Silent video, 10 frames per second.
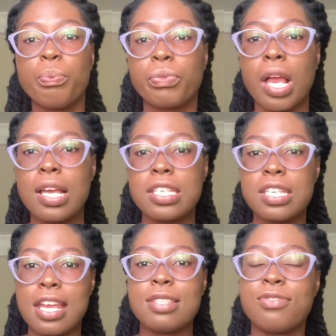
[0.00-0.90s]
share to
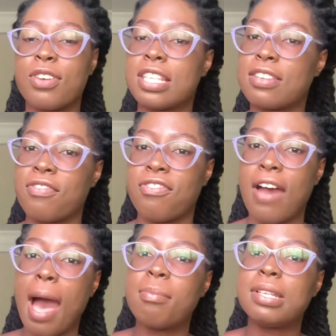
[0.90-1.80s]
friends and
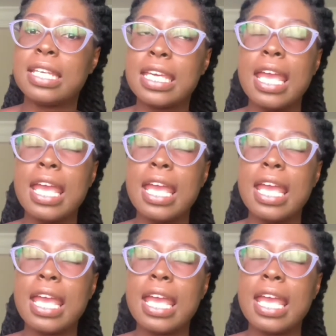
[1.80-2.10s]
family,